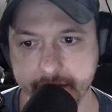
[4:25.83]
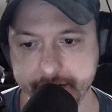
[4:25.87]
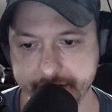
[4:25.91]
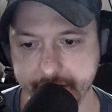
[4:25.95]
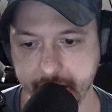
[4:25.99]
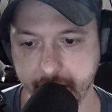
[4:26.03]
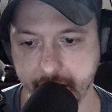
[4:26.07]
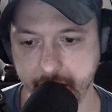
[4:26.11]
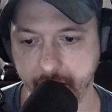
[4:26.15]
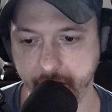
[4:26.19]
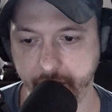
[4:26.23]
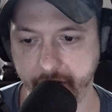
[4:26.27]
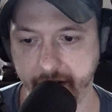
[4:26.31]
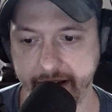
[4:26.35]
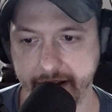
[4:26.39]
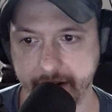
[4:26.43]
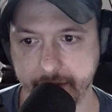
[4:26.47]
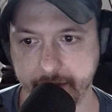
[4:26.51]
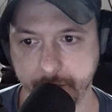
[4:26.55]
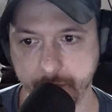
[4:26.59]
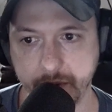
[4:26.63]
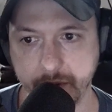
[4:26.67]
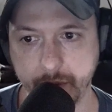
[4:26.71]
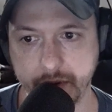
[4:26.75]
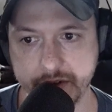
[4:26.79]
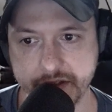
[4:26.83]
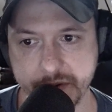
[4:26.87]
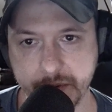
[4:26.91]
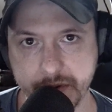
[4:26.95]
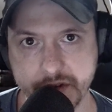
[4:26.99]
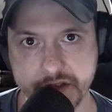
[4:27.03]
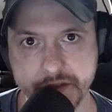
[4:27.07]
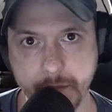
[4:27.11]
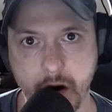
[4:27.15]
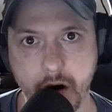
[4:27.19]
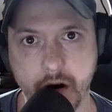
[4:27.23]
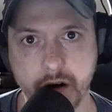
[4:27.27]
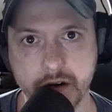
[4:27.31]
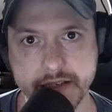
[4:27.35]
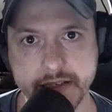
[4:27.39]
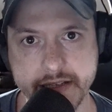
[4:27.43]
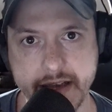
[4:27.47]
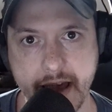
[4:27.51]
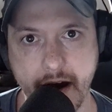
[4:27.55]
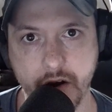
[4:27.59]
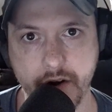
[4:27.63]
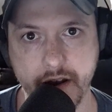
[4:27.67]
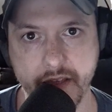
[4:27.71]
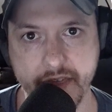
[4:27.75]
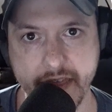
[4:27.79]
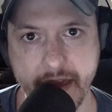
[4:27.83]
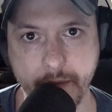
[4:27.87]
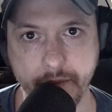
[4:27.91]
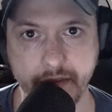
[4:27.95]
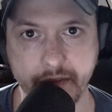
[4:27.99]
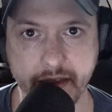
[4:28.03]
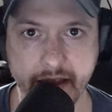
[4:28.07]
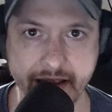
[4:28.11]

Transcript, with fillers: So like we went to a smaller town and they